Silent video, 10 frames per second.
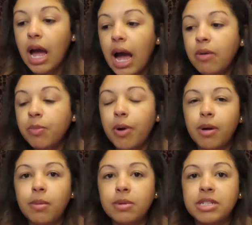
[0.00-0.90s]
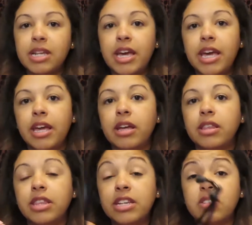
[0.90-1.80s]
I would probably say
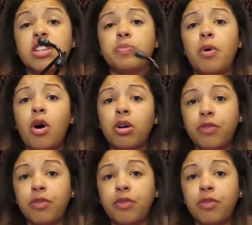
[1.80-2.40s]
this is part